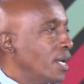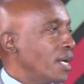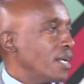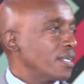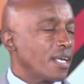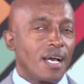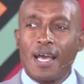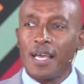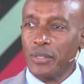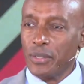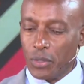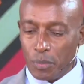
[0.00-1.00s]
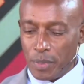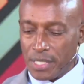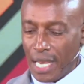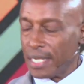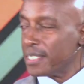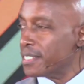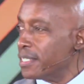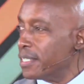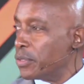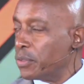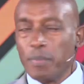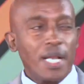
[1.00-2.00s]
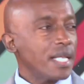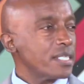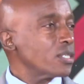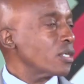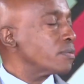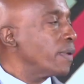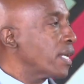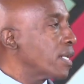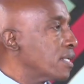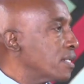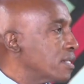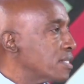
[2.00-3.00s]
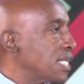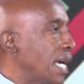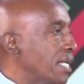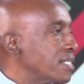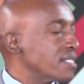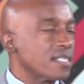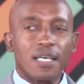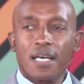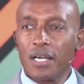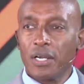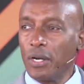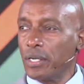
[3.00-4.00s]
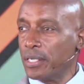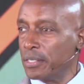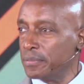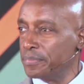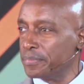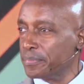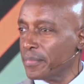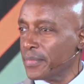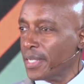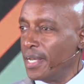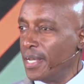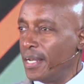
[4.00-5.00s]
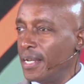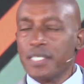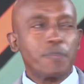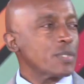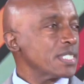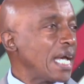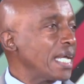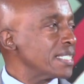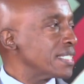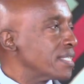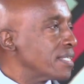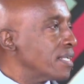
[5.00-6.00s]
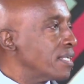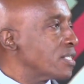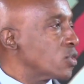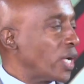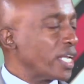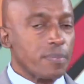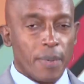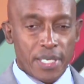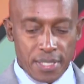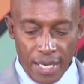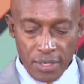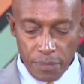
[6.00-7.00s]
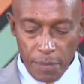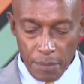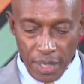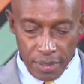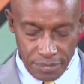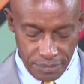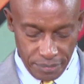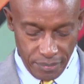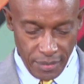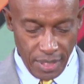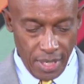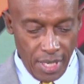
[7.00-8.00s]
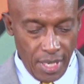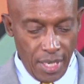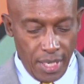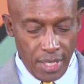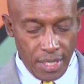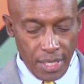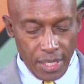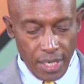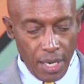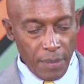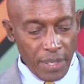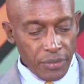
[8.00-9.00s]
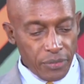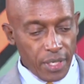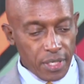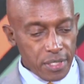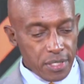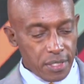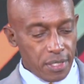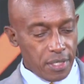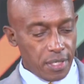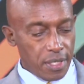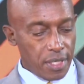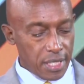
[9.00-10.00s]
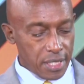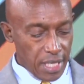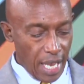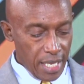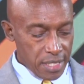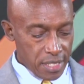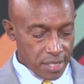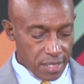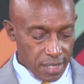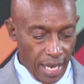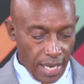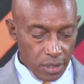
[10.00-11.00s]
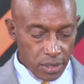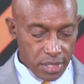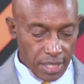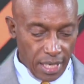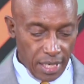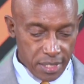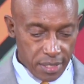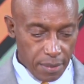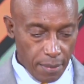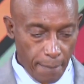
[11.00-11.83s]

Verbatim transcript: and uh, I know there could be scientists in the room, but let's not make science a God. Let's put science in its right place. And remember that there are many things that science cannot tell us.